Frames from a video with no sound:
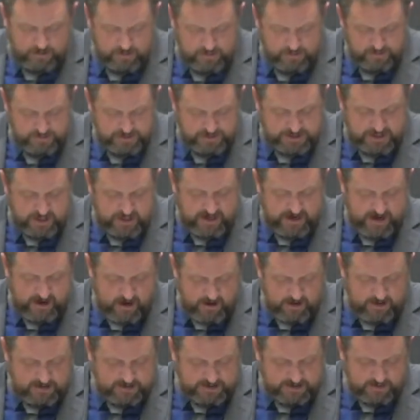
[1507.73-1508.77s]
Cusa,
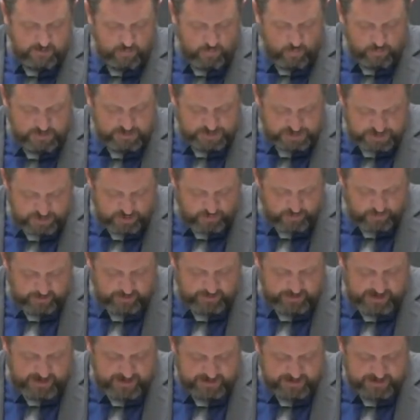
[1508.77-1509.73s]
Herod's steward,